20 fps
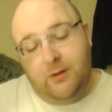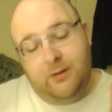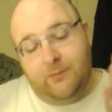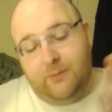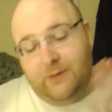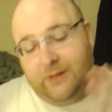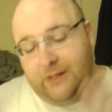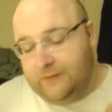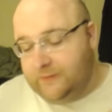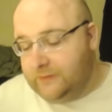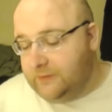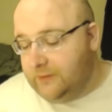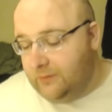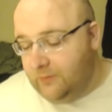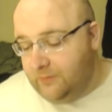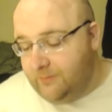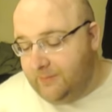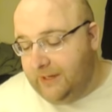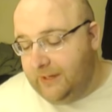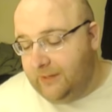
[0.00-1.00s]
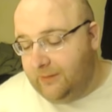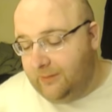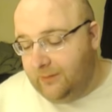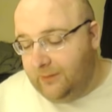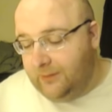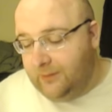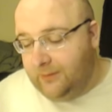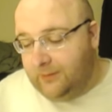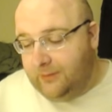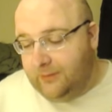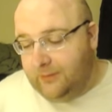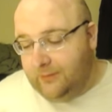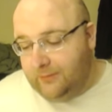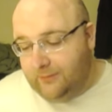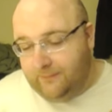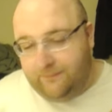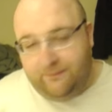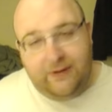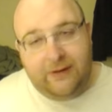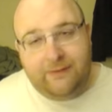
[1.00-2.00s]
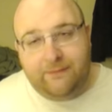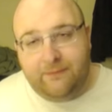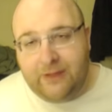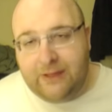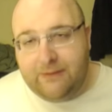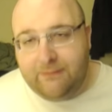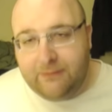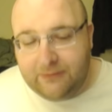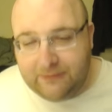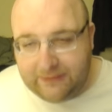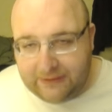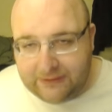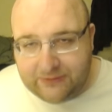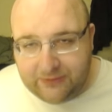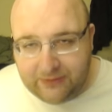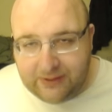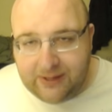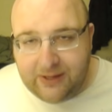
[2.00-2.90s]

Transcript: but I just got to admit, the fake flavors actually